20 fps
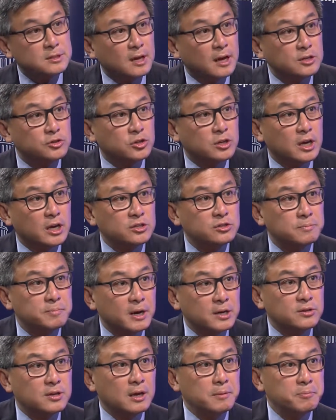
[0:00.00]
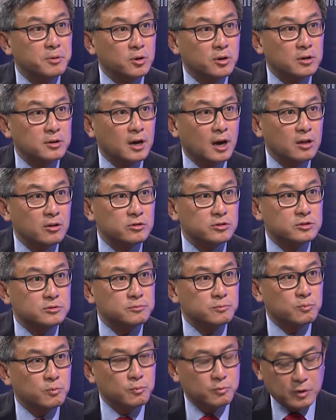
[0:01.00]
to education by $10 billion.
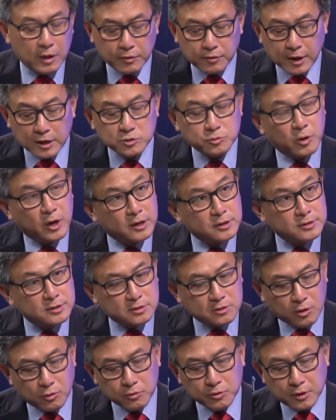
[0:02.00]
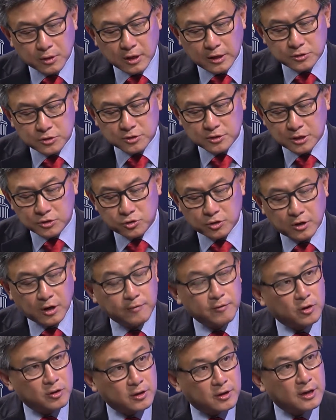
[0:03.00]
And that's why I told the legislature and
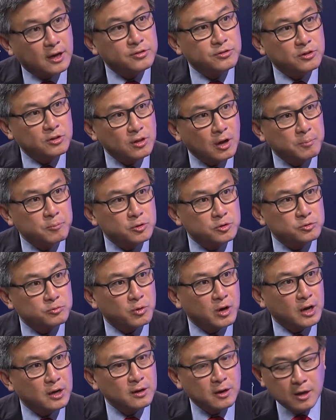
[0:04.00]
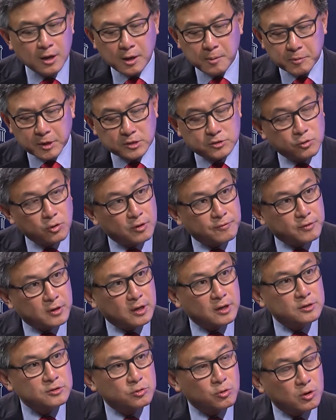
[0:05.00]
governor, get the numbers right, because you have
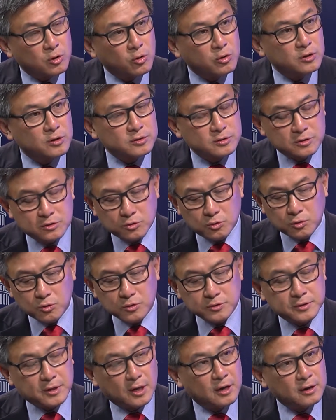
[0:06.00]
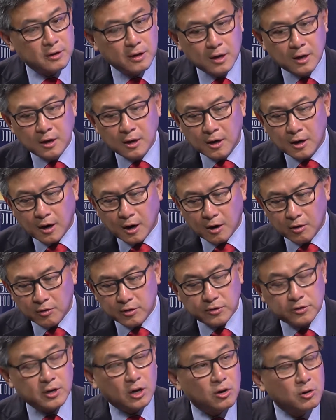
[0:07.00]
kids who are going to schools that are
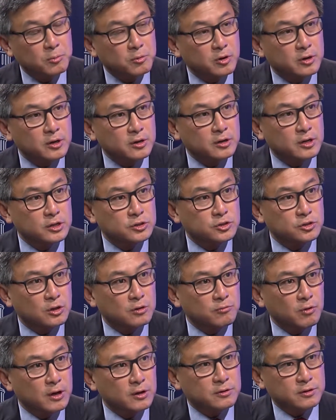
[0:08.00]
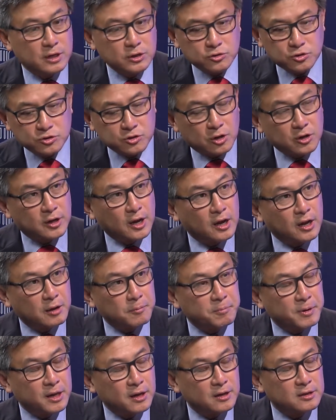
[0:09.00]
in terrible condition, right? Teachers are getting
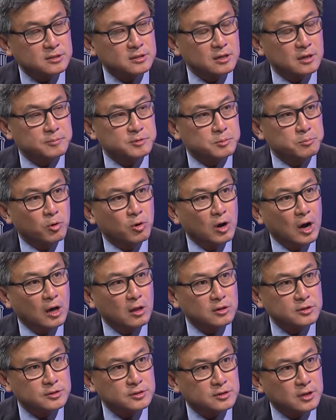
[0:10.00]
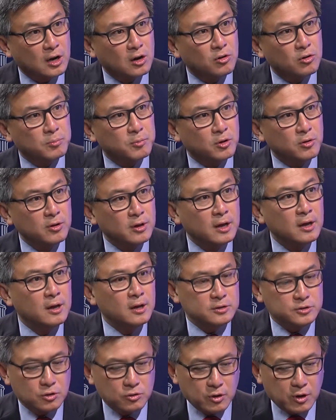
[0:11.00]
pink slips, morale is terrible.
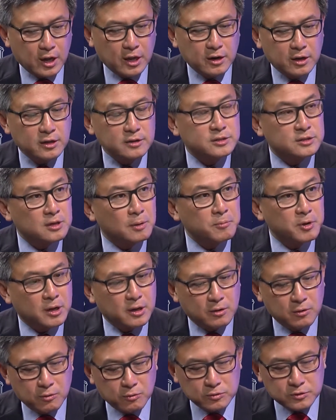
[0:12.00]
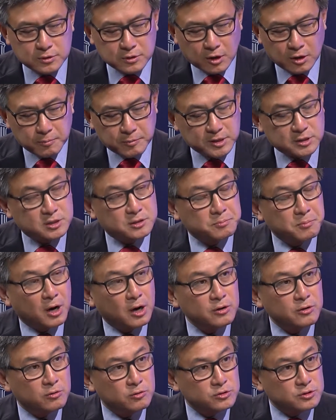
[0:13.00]
So you need somebody who's going to be
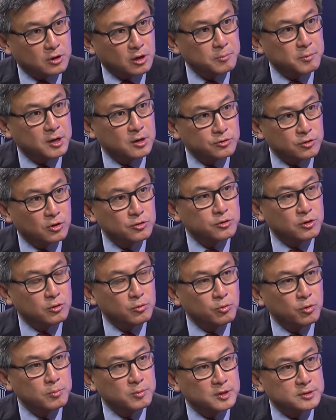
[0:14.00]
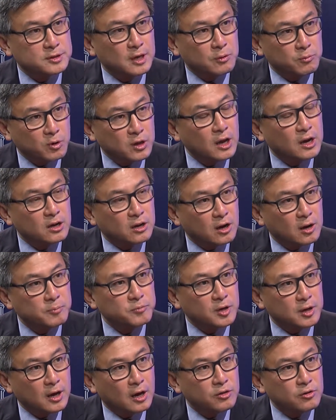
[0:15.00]
smart, who's going to be an adult in the room to say, we got to come
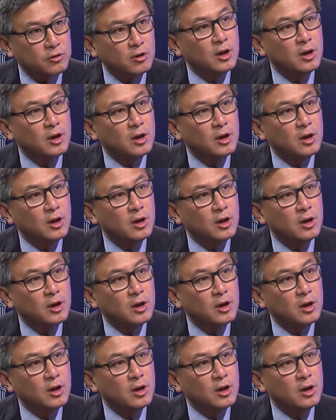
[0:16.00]
together